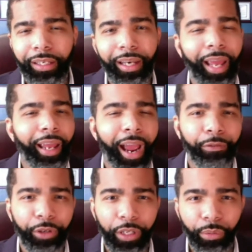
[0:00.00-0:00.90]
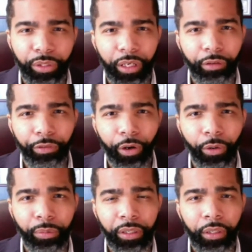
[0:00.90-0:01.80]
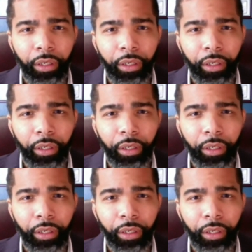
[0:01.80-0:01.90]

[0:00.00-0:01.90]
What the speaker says: the day after he was confirmed.